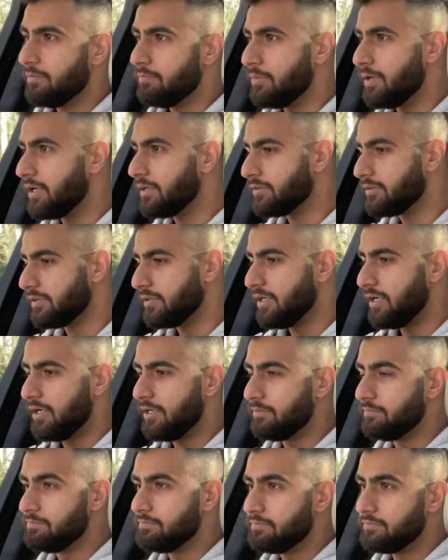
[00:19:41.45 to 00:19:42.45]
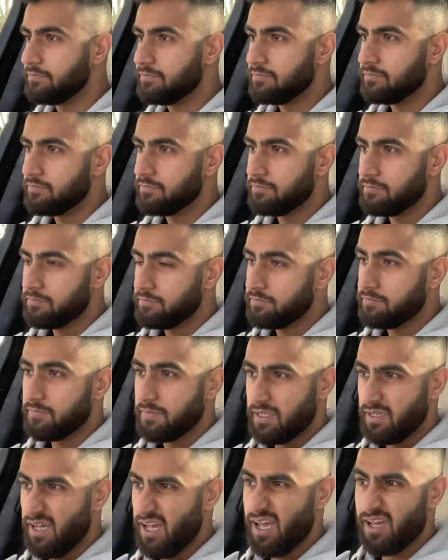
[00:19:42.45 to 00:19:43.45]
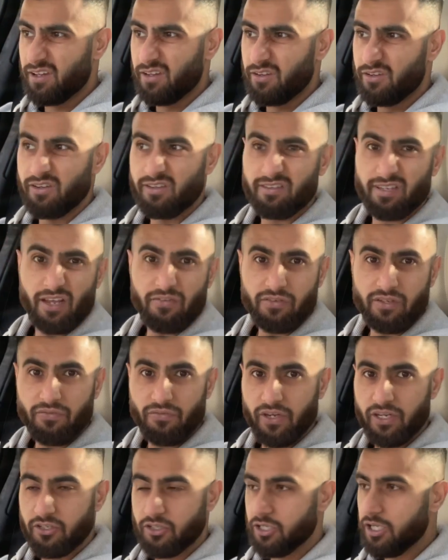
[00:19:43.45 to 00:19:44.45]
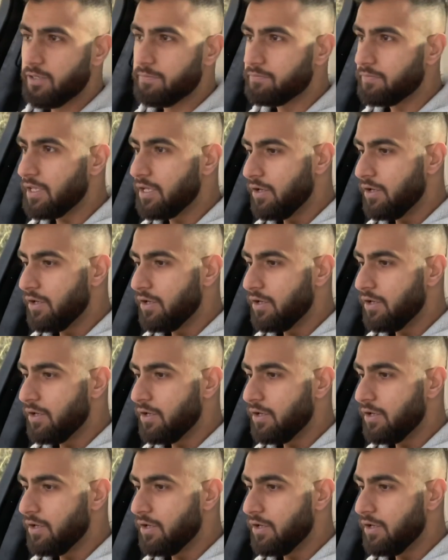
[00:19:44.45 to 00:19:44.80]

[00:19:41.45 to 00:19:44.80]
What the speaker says: but yeah, good safety feature.